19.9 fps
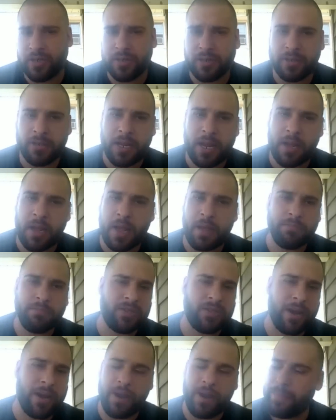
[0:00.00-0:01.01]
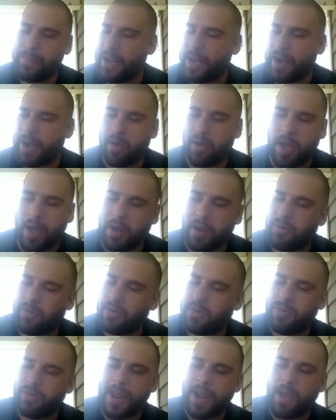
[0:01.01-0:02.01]
I'm sorry, man. I
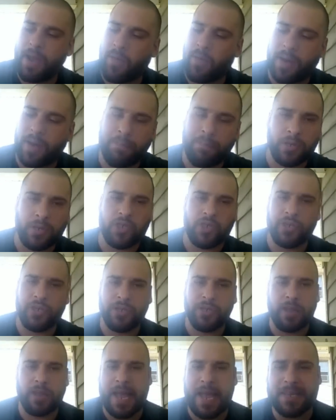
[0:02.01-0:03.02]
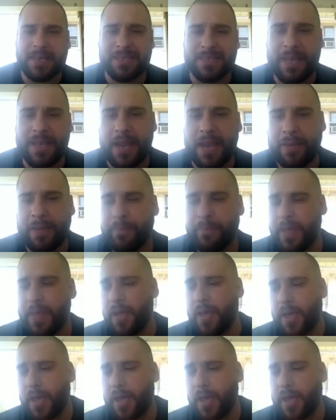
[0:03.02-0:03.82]
do not want to butcher your last name.